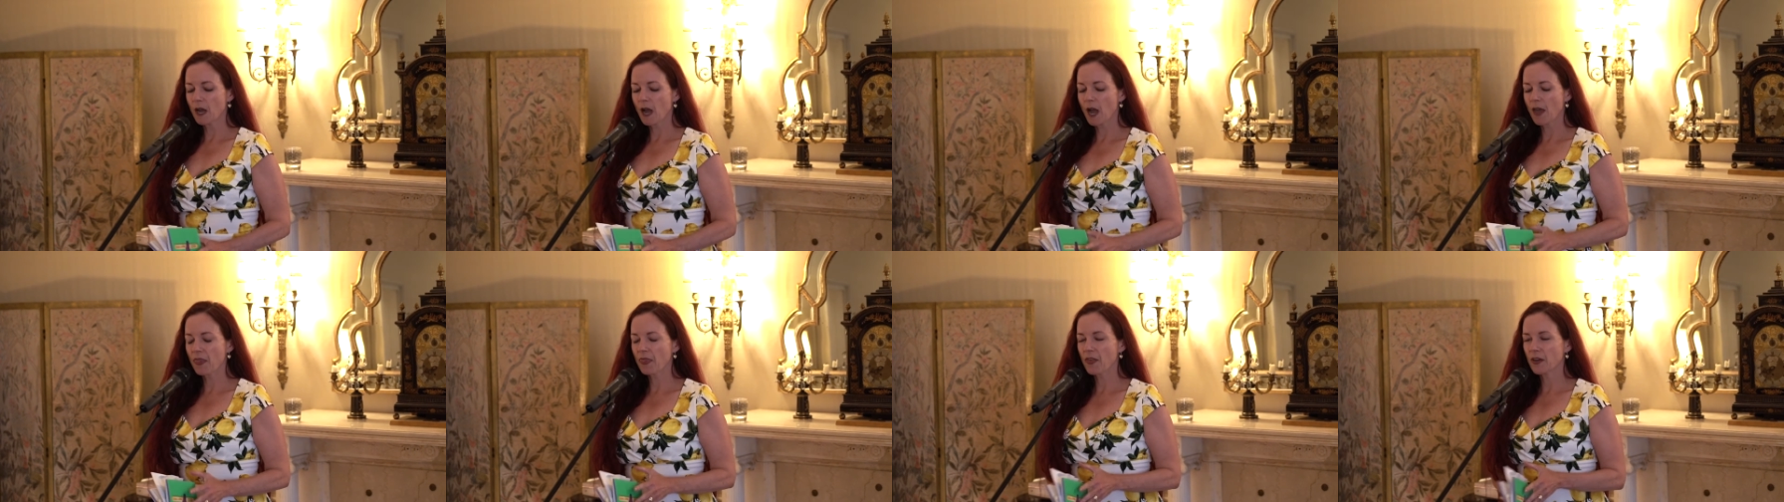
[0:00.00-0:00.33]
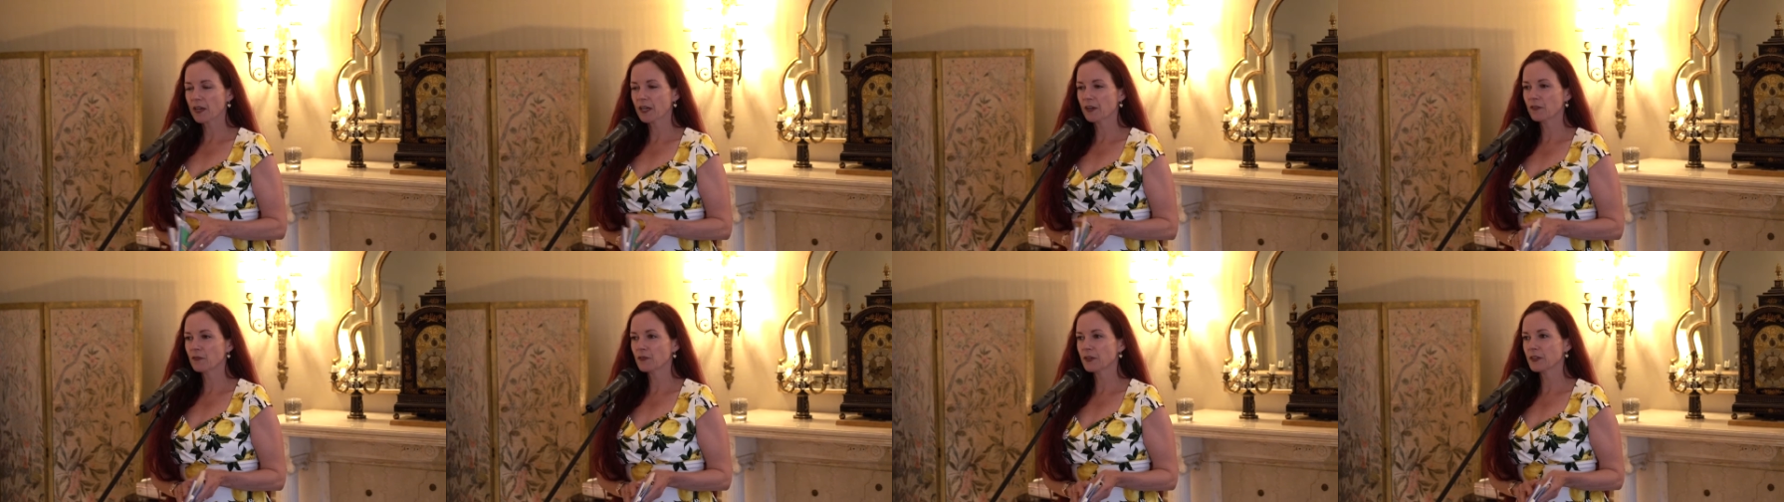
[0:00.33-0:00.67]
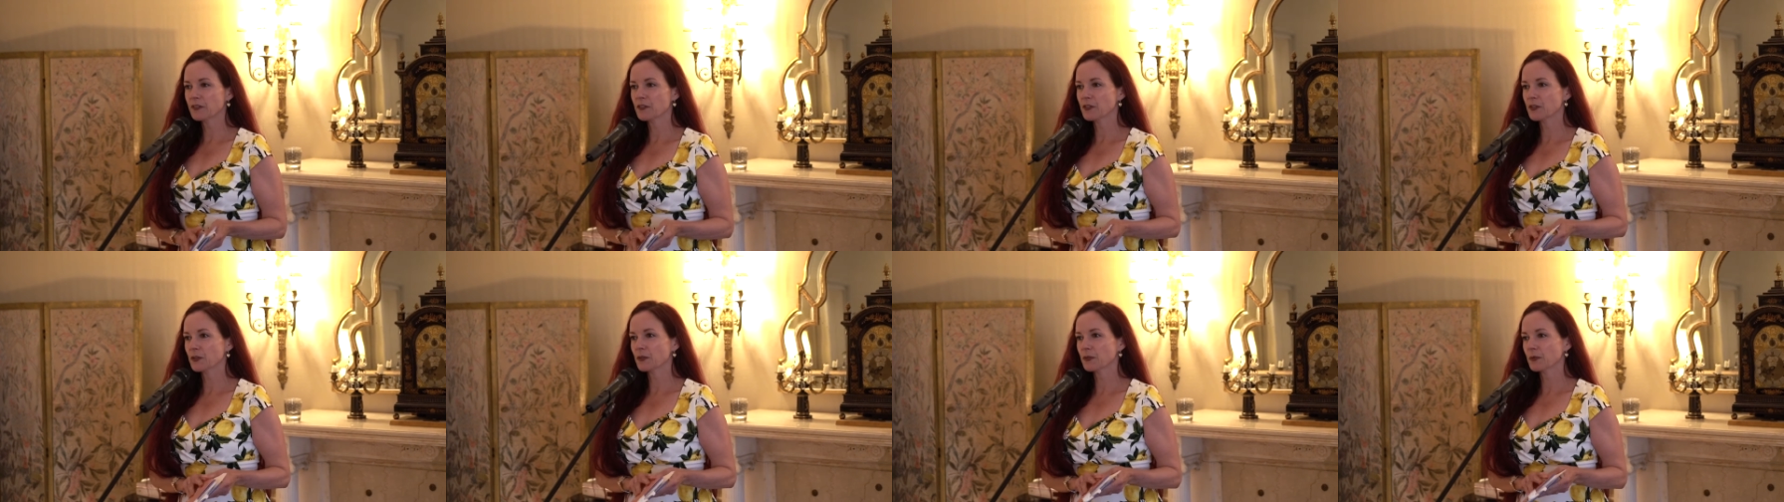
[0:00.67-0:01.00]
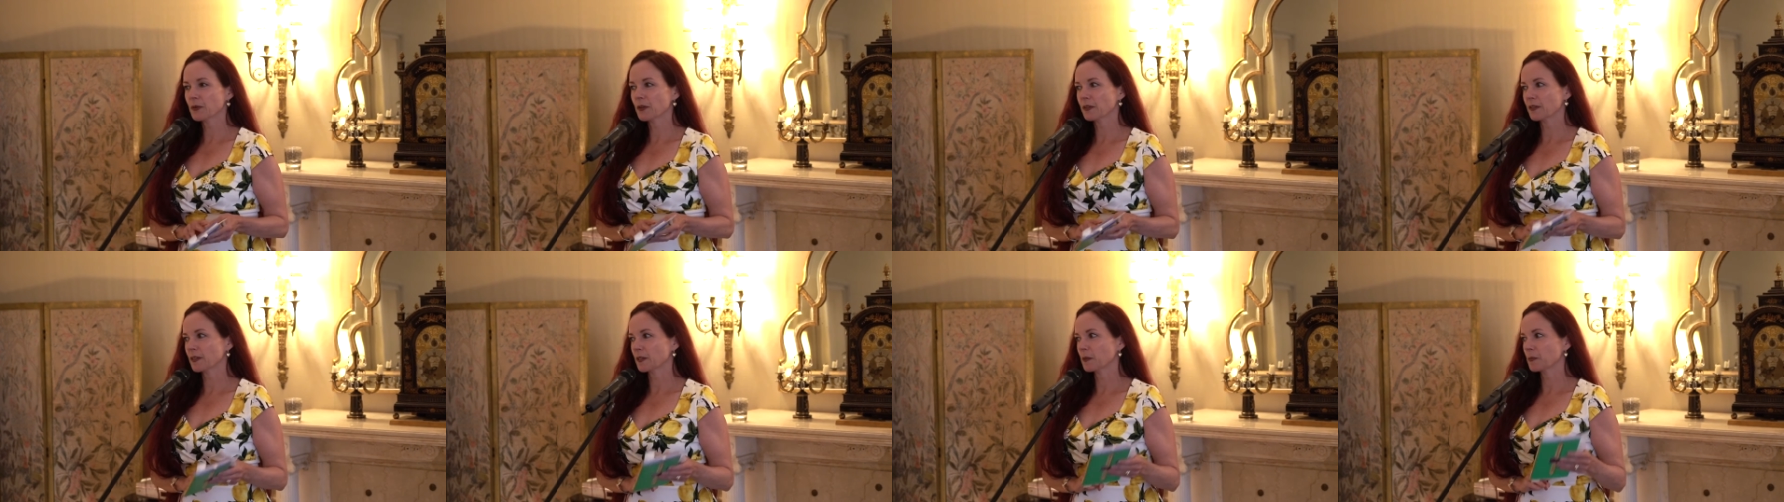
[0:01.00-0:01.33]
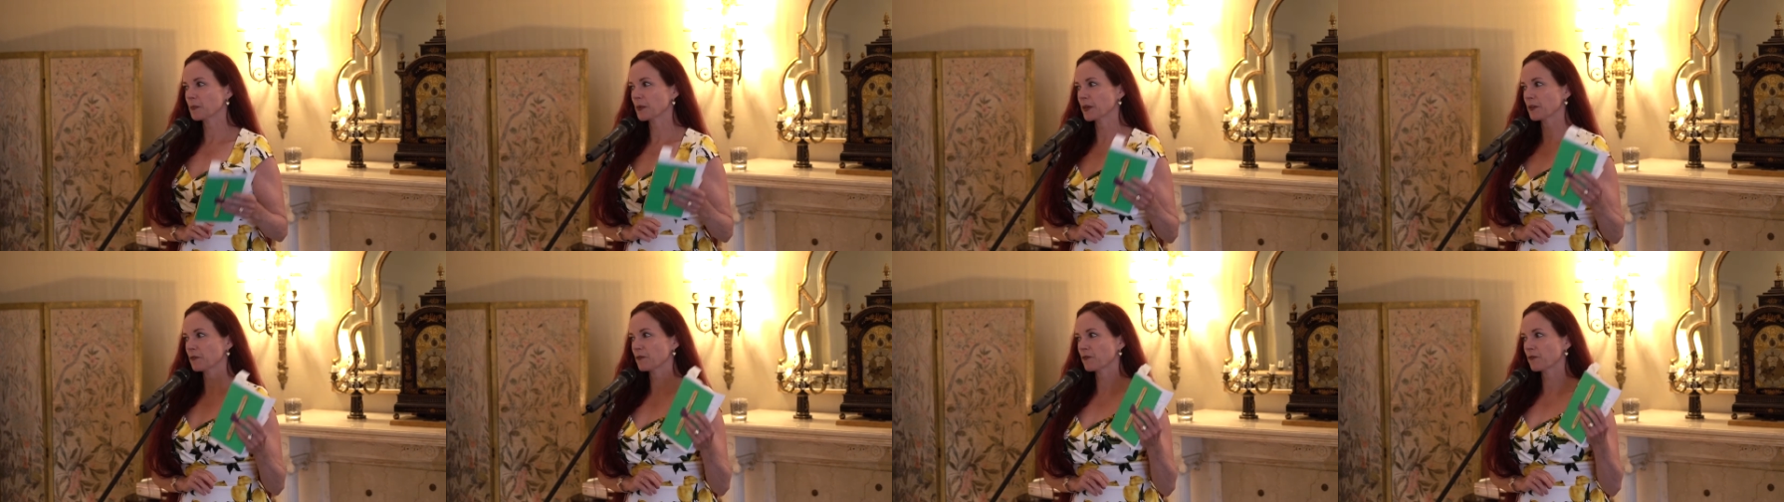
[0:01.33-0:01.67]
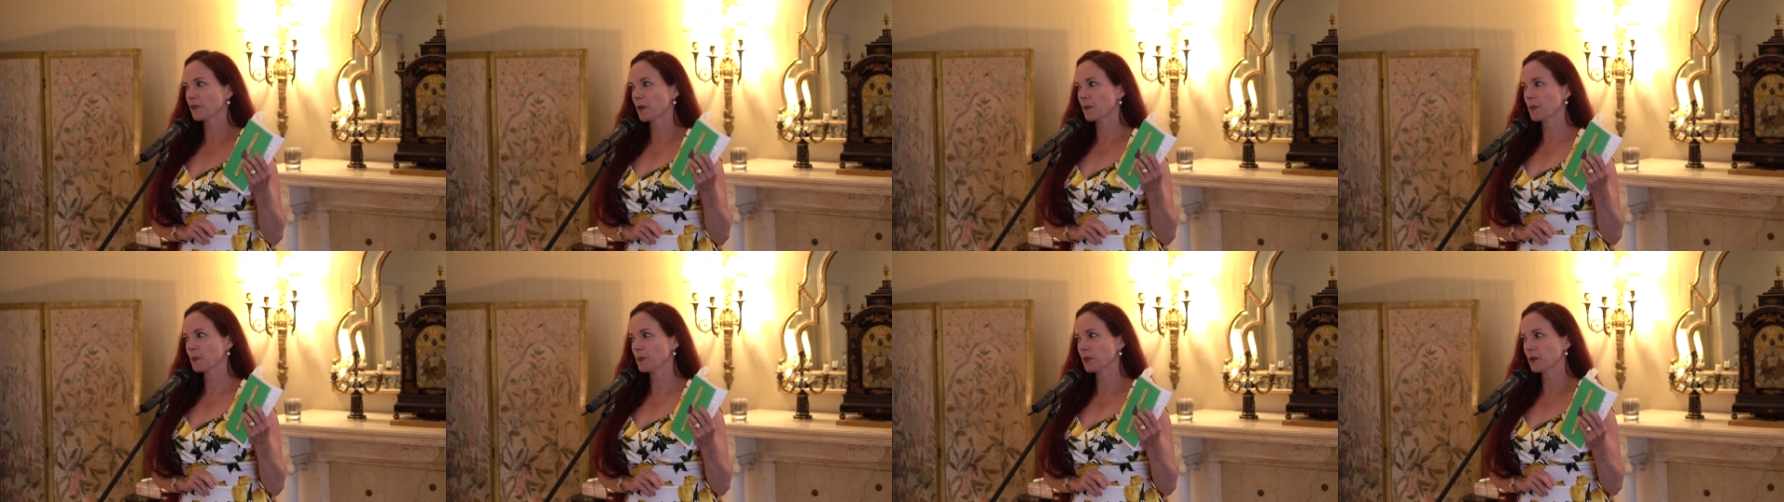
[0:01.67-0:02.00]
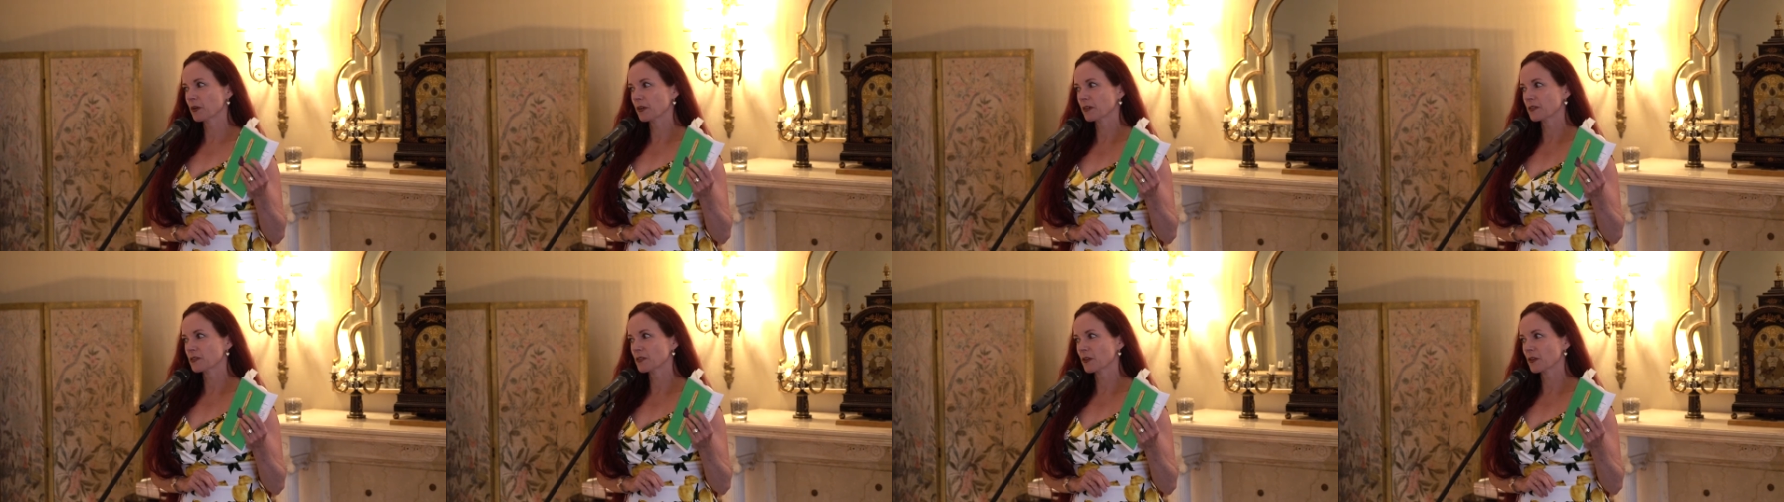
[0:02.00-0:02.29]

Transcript: I thought I'd read to you a little bit from the book.